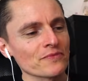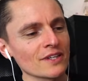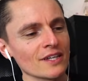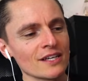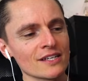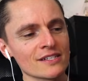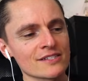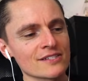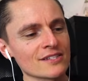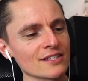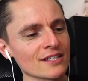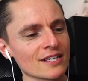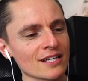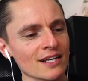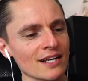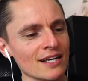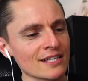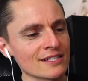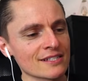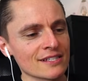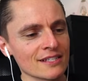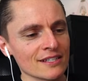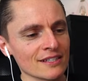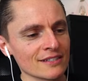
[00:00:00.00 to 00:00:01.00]
It's the
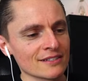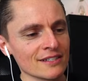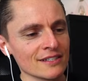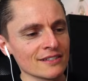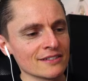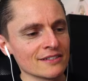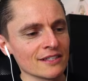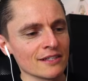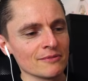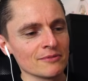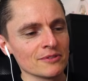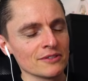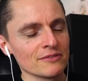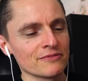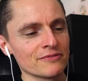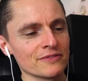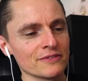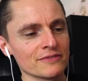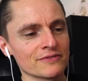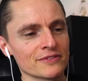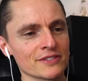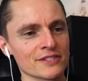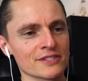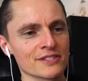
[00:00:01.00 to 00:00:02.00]
classic
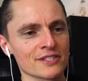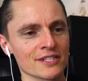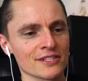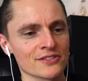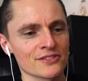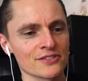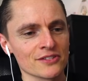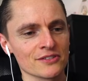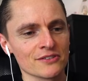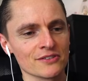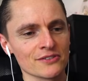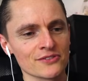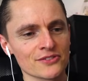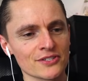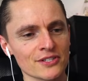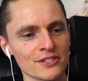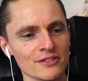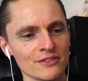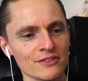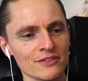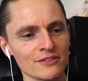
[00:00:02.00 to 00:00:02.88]
DW5600.